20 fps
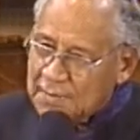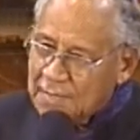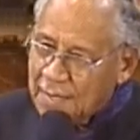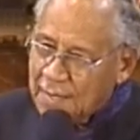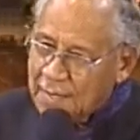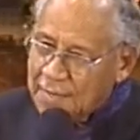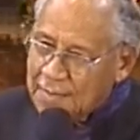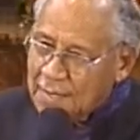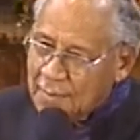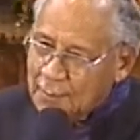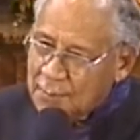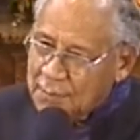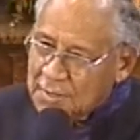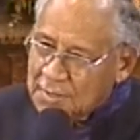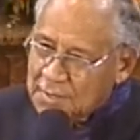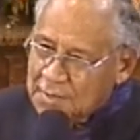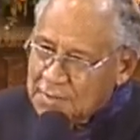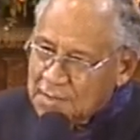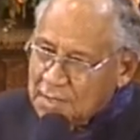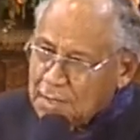and have
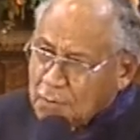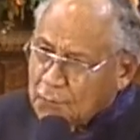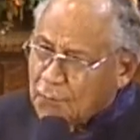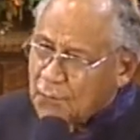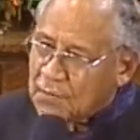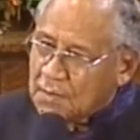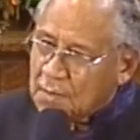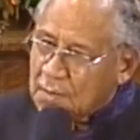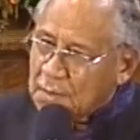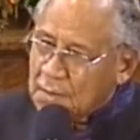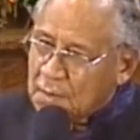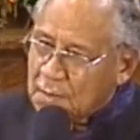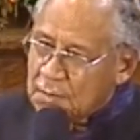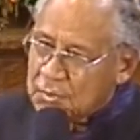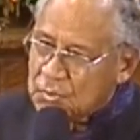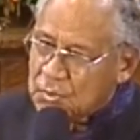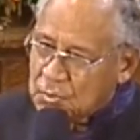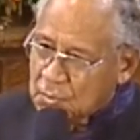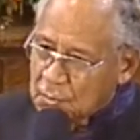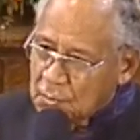been given the
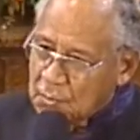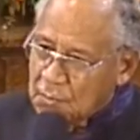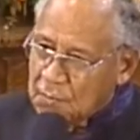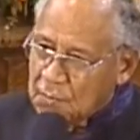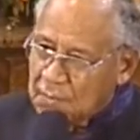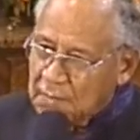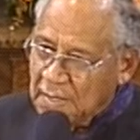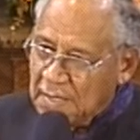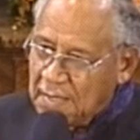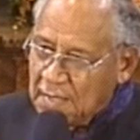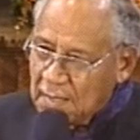truth,